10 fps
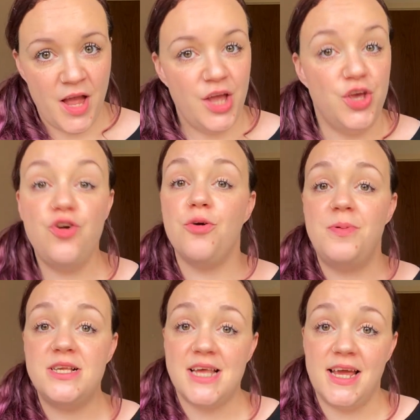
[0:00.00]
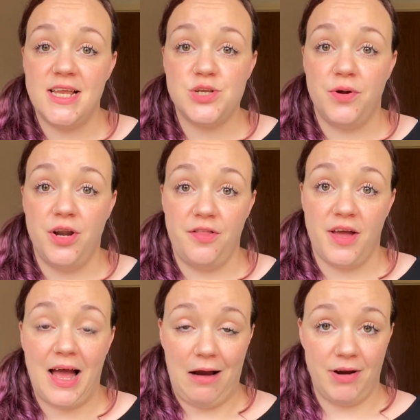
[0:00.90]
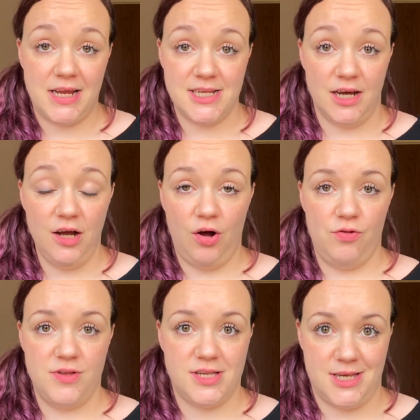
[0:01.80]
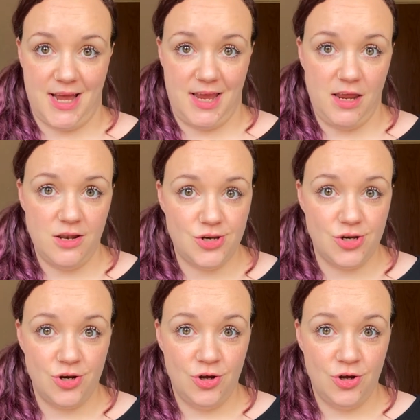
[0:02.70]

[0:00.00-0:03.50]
You could be saying it to another character on the stage.